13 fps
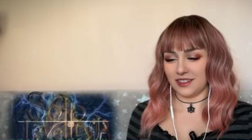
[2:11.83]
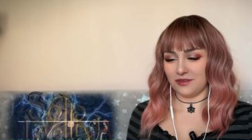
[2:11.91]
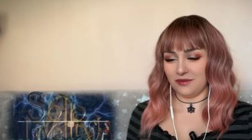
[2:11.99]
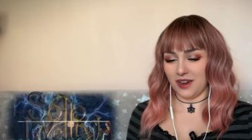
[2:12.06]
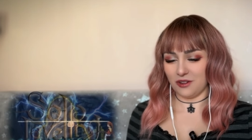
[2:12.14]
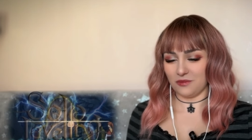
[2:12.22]

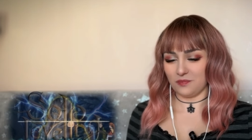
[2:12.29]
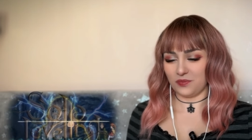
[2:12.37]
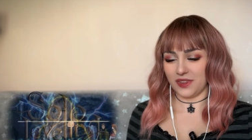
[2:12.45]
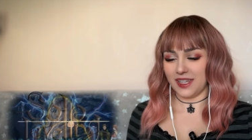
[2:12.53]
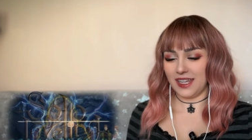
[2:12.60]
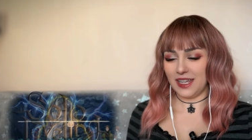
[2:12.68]
Well,
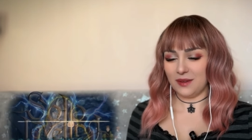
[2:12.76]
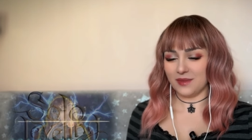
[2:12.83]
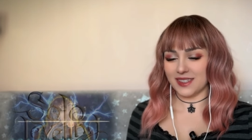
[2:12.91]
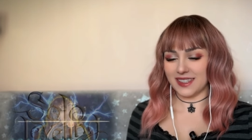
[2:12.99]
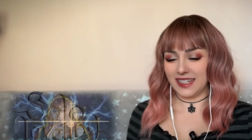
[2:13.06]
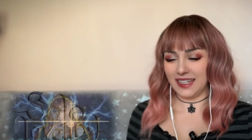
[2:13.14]

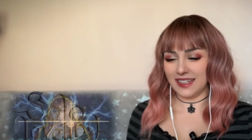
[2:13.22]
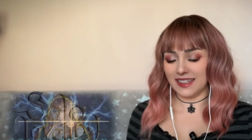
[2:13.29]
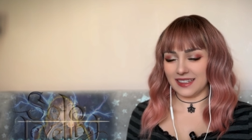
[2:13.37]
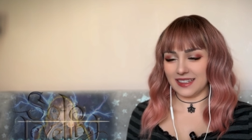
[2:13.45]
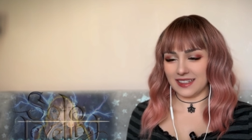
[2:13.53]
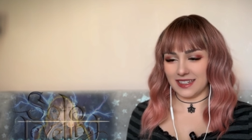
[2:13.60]
him
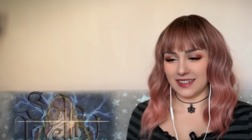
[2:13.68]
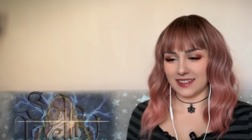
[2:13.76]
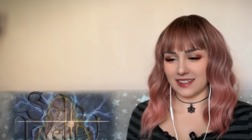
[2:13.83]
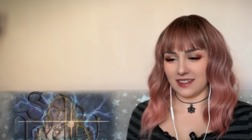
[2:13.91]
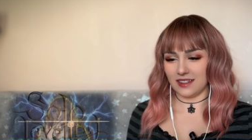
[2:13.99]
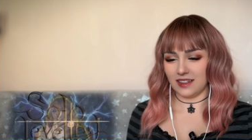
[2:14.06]
seeing
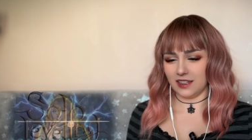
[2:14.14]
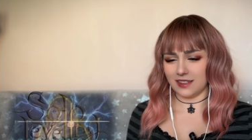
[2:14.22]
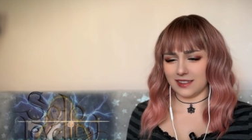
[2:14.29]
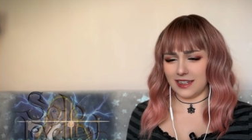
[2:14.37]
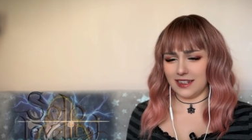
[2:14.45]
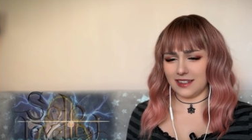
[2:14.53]
it,
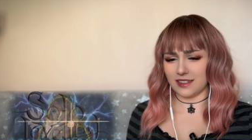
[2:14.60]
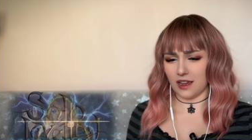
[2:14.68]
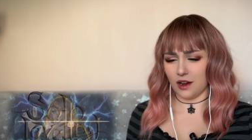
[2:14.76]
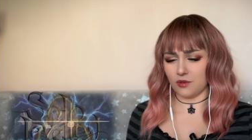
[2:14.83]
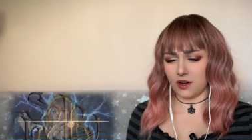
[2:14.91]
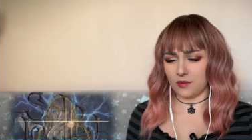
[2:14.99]
seeing his
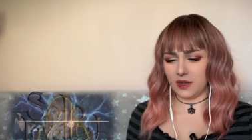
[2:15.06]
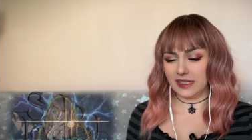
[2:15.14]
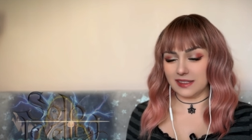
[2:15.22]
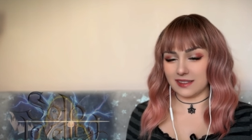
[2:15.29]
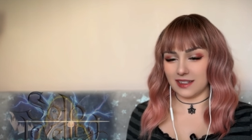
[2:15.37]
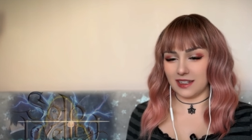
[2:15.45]
aura
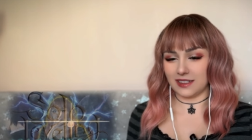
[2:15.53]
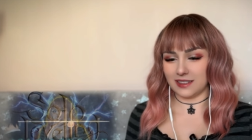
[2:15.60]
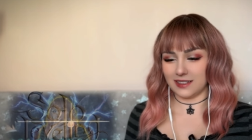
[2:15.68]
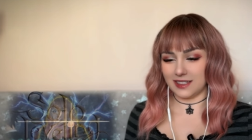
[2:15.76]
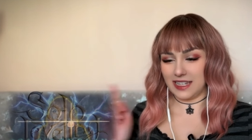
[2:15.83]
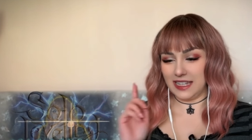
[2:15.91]
means that
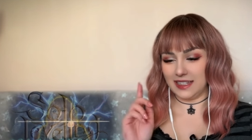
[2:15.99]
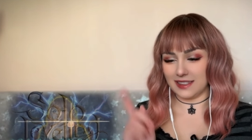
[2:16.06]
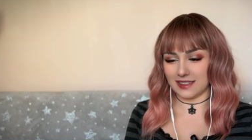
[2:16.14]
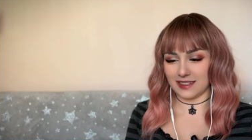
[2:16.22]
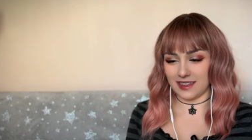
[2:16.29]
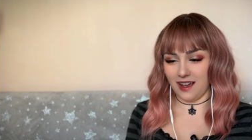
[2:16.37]
the
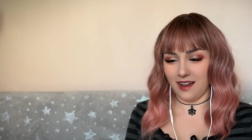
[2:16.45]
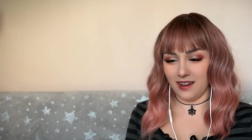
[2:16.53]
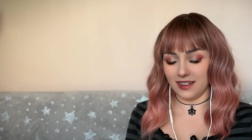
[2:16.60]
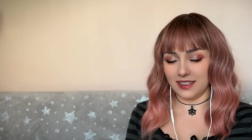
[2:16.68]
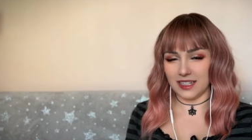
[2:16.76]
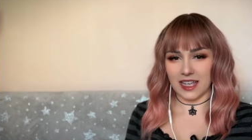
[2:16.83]

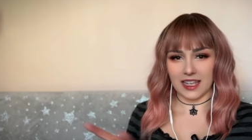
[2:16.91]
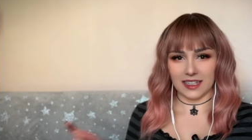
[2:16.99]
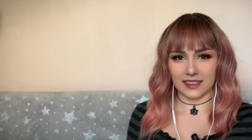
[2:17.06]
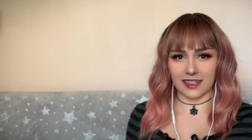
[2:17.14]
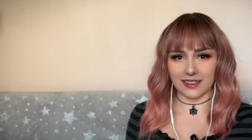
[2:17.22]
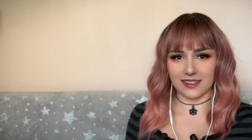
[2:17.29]
sky
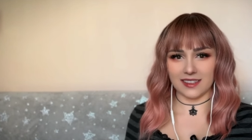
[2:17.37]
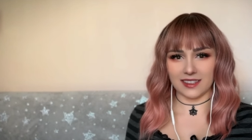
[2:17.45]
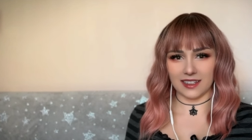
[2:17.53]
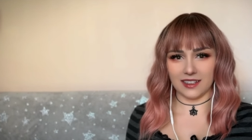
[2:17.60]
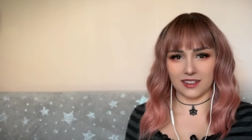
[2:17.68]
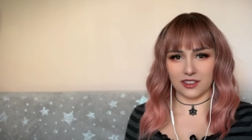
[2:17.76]
can
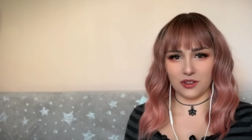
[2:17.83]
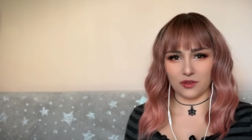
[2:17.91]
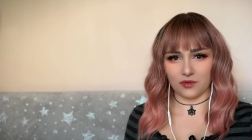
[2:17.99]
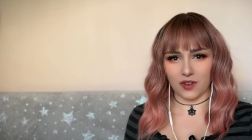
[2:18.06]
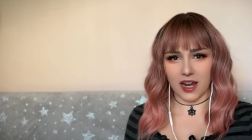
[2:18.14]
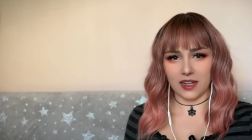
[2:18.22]
see it
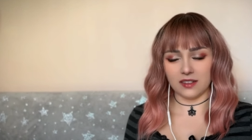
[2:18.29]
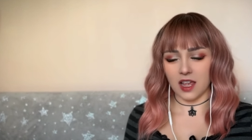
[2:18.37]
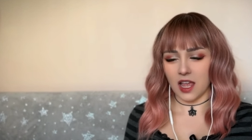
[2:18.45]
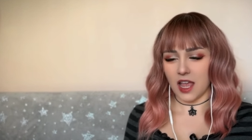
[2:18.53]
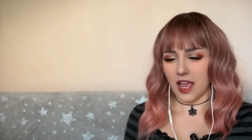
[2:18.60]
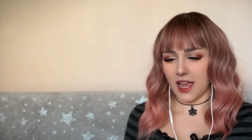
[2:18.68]
too, right?
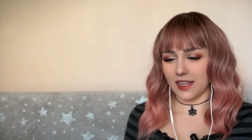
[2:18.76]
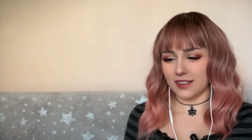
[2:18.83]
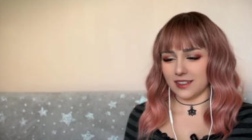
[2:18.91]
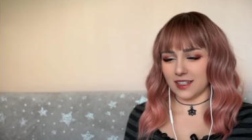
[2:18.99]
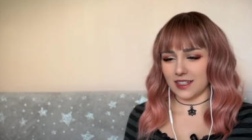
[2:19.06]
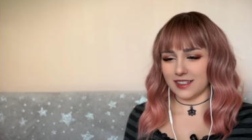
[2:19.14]

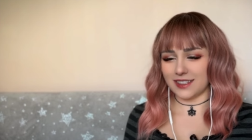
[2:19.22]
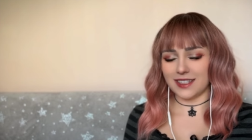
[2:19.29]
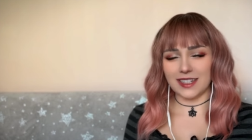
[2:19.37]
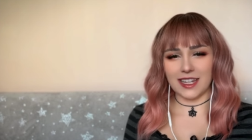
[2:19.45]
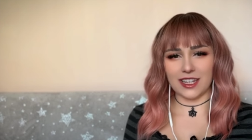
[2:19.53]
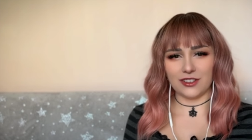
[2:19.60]
And
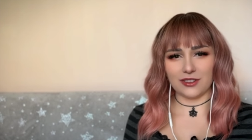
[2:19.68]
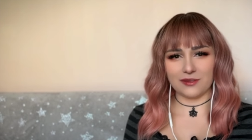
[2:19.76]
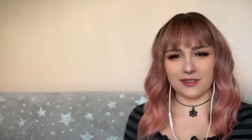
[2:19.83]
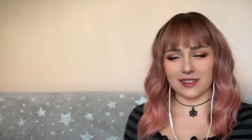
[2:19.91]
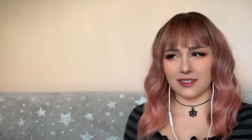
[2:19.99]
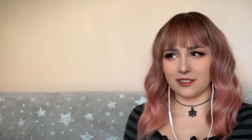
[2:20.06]
didn't he
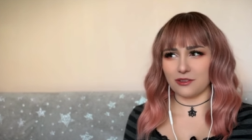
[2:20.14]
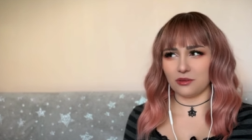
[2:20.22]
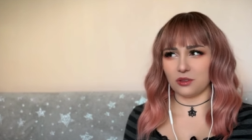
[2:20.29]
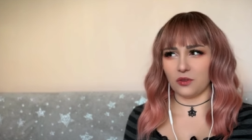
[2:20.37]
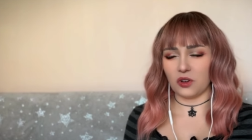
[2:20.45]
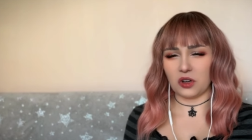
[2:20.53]
just
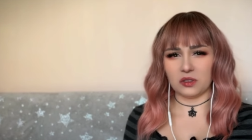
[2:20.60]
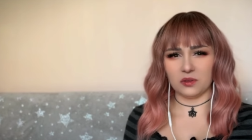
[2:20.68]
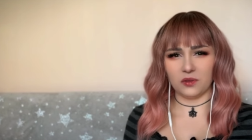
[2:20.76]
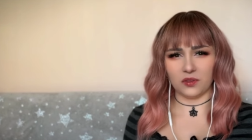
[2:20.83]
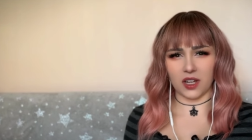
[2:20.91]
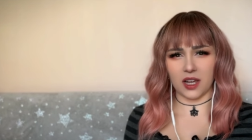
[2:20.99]
sort of
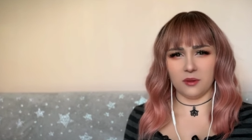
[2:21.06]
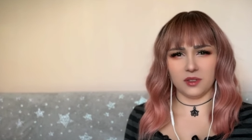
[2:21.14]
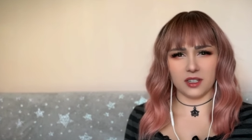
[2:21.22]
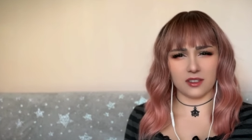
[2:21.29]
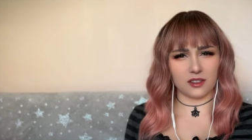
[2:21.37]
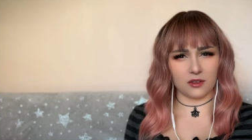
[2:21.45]
confirm
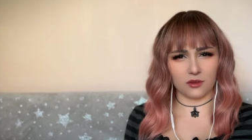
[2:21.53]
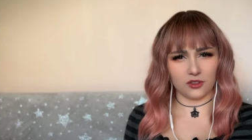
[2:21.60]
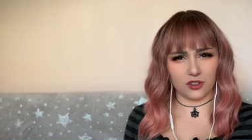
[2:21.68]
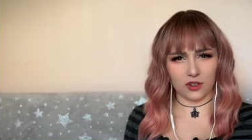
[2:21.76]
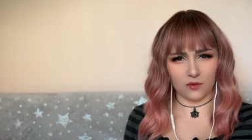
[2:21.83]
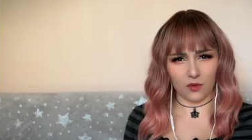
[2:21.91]
that Sung
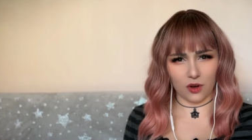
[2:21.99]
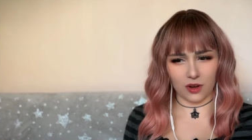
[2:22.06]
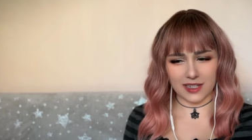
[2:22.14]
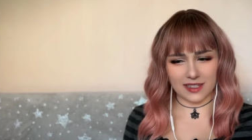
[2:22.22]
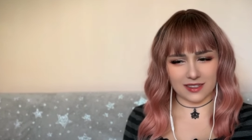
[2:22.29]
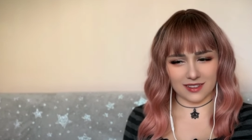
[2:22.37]

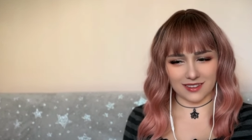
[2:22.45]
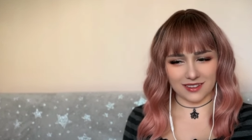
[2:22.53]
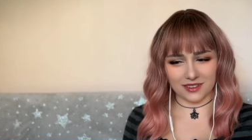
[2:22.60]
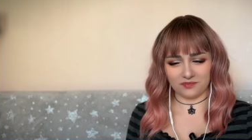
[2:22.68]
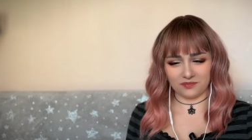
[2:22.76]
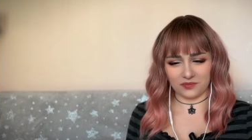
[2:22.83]
Jinwoo is
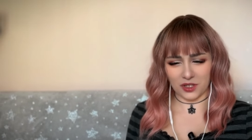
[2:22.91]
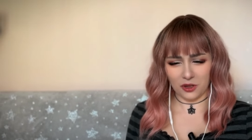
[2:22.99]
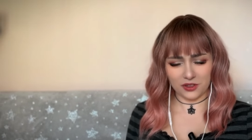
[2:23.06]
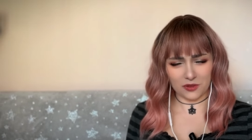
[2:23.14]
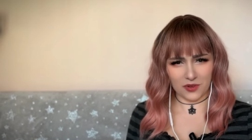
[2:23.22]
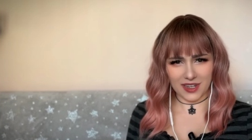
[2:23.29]

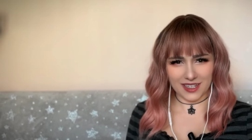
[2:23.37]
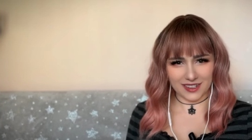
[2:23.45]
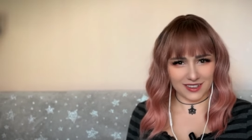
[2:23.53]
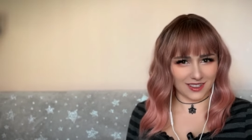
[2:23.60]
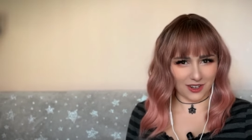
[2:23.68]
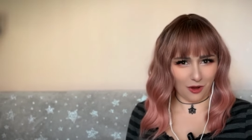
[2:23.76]
not
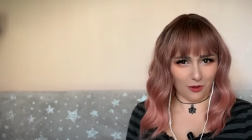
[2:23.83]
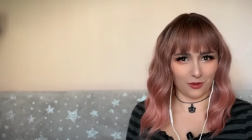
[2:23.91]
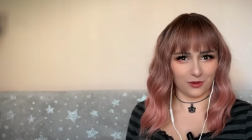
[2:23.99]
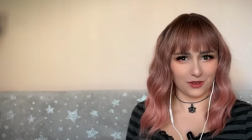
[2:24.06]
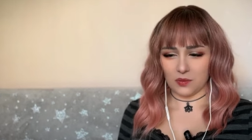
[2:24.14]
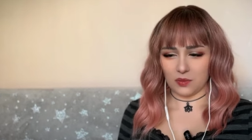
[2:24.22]
awakened at
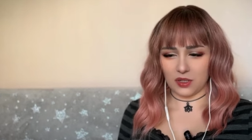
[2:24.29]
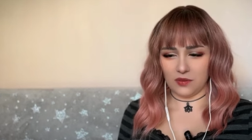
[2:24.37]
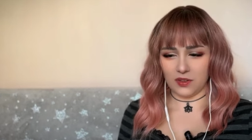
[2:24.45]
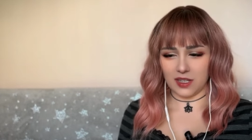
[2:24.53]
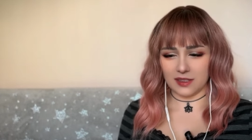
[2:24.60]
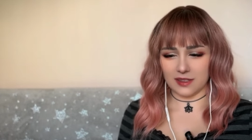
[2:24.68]
all? But if
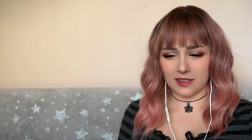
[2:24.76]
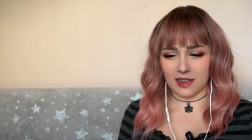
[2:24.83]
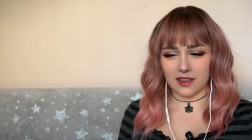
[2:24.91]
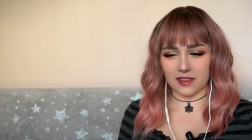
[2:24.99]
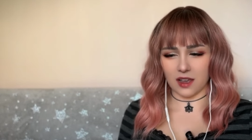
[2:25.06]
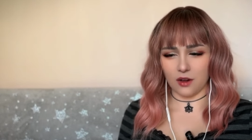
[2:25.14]
he can see
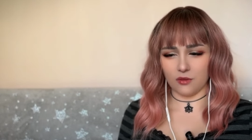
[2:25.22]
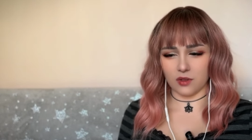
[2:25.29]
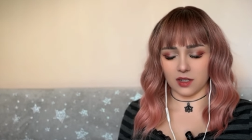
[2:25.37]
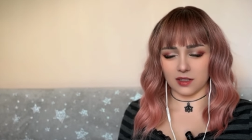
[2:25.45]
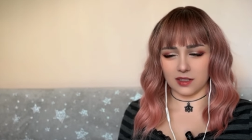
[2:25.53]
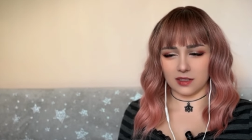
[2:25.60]
his
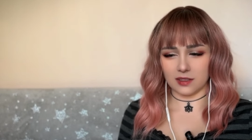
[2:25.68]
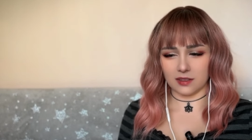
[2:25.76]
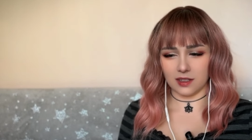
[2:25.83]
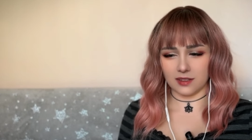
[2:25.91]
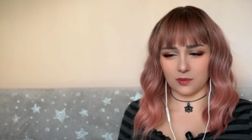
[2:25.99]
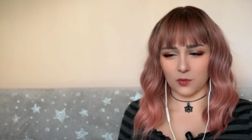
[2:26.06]
aura, then
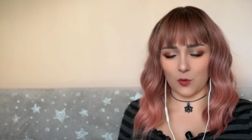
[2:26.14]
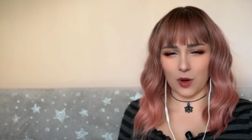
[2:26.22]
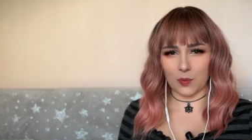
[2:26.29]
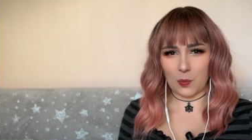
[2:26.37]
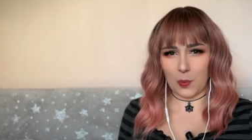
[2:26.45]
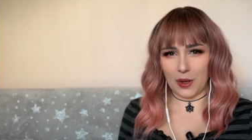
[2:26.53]
that's
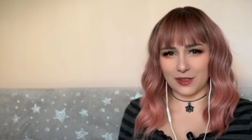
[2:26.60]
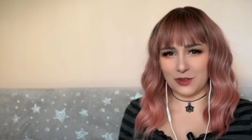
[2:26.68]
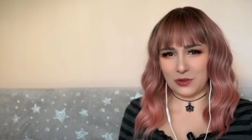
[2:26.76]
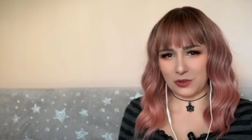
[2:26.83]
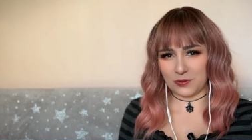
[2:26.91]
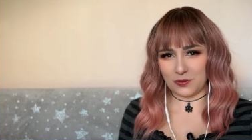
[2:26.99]
quite bad
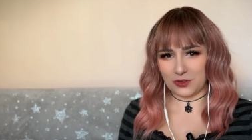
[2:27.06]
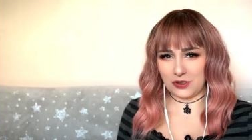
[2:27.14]
news for